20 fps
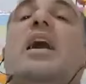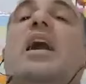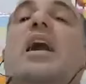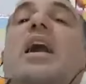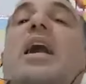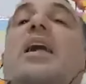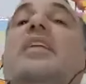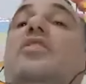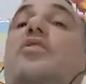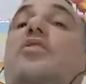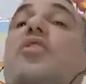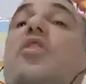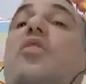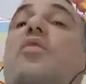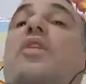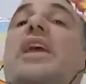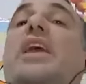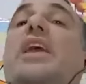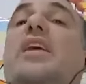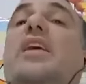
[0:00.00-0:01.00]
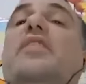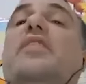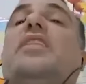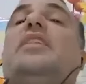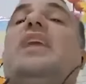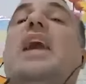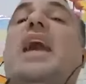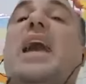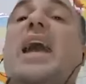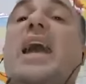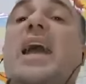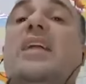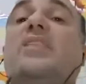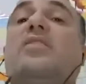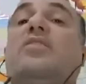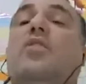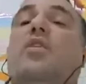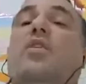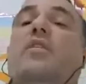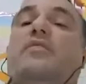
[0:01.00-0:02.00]
and you know, even the
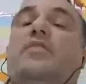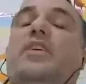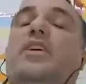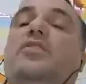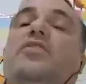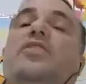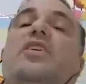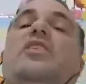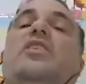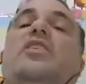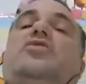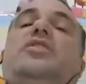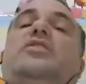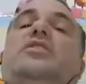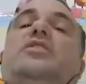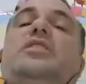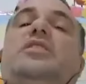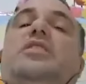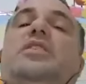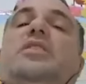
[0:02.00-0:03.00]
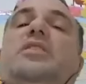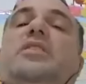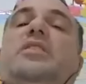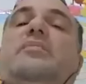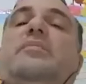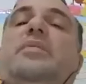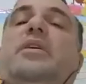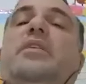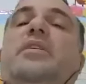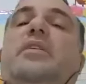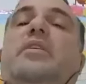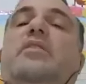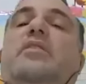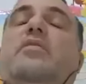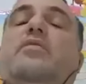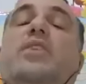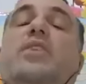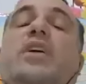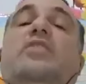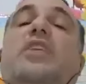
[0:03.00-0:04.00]
head of the intelligent, uh, uh,
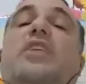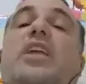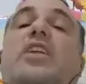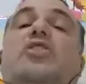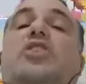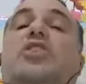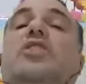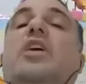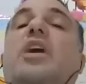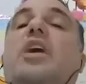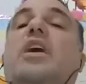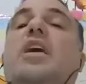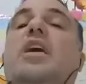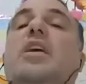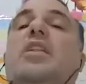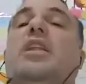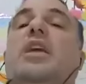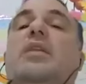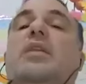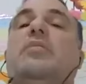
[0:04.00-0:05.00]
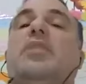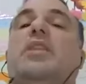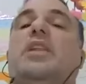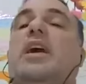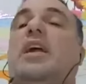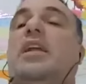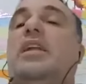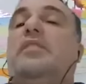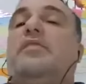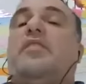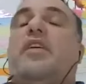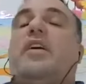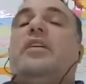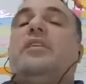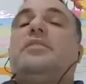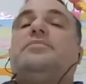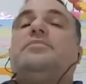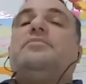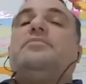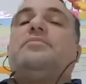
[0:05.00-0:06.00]
of the intelligent, his name is Haliva,
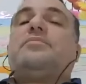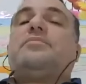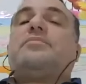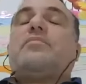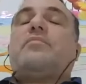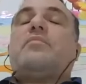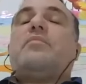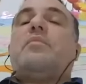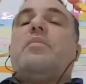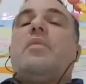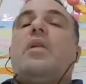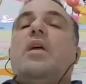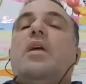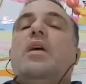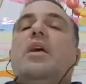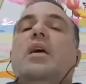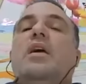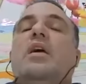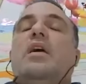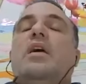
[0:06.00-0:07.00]
uh,